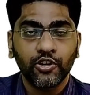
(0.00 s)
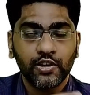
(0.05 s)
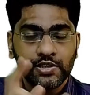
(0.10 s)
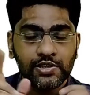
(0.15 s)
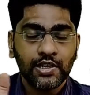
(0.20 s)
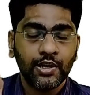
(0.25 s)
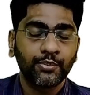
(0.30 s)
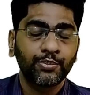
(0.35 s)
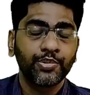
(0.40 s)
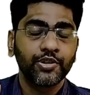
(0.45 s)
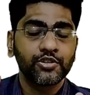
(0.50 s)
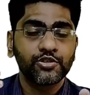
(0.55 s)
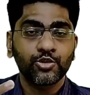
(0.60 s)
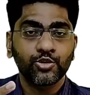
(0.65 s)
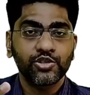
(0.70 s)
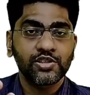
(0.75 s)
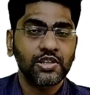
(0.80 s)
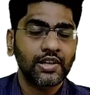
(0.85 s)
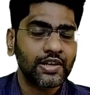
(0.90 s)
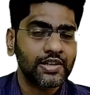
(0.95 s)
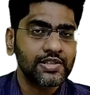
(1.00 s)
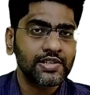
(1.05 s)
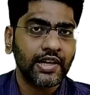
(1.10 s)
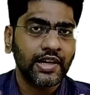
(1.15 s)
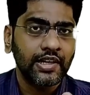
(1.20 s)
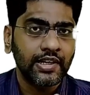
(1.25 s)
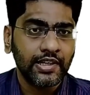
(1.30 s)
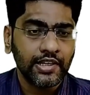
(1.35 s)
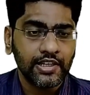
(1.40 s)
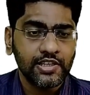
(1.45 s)
for example, social
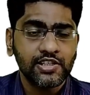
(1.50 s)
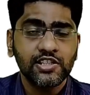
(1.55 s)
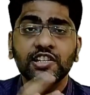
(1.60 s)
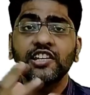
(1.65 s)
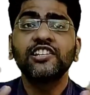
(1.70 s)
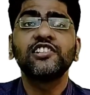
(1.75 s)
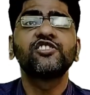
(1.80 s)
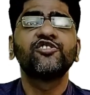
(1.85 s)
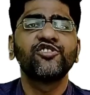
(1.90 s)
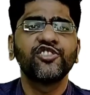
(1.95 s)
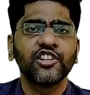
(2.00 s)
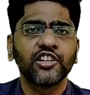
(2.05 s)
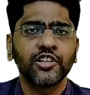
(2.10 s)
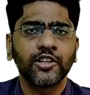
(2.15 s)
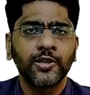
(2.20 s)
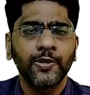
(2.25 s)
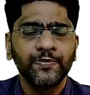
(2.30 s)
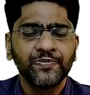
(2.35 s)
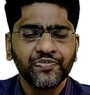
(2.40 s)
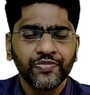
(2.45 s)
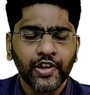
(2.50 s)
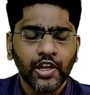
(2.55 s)
anxiety, stage fear,